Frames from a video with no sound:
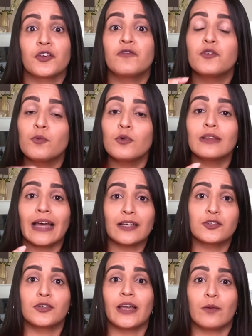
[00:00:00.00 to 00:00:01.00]
So if you would
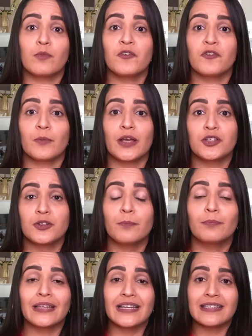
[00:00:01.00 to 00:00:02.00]
like to get more information,
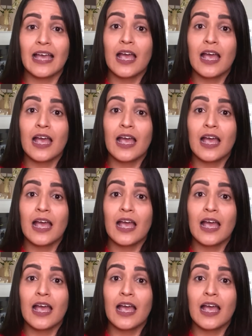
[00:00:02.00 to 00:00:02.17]
please